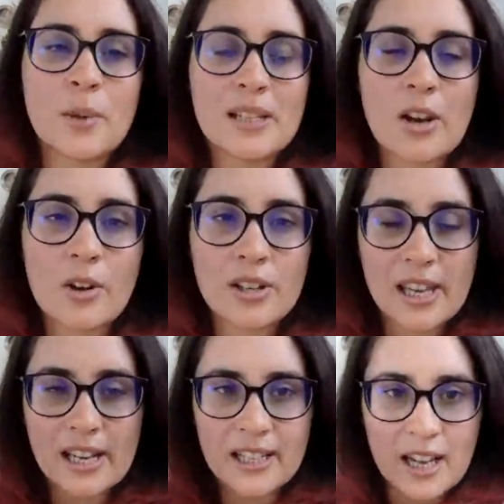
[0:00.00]
So as
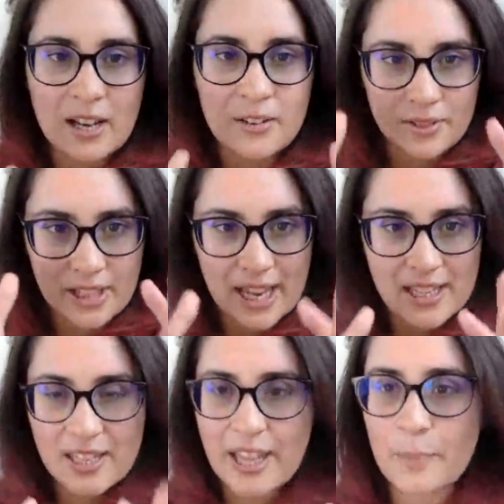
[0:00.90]
long as I can kind of
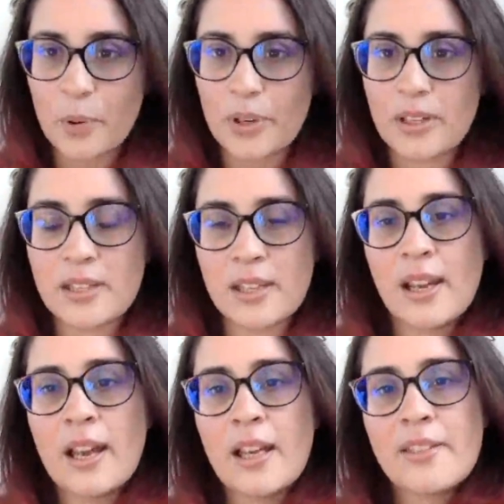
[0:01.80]
get to that point,